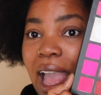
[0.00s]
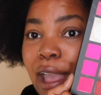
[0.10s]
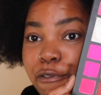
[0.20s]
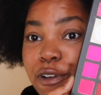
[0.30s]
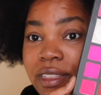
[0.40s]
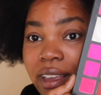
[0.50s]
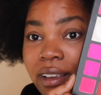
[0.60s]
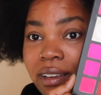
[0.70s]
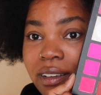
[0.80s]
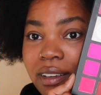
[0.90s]

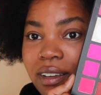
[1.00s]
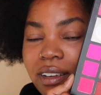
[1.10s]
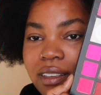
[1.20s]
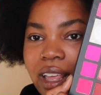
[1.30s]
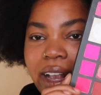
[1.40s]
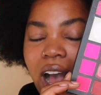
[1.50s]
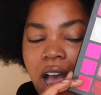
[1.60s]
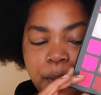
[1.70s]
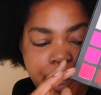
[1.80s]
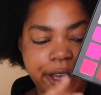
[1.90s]
Everything. Like,
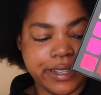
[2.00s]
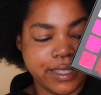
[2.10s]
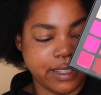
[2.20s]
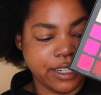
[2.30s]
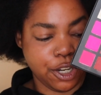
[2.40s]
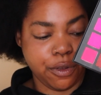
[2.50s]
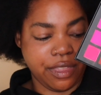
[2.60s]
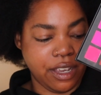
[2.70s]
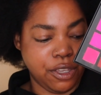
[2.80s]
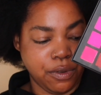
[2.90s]
I personally don't
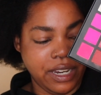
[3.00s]
think you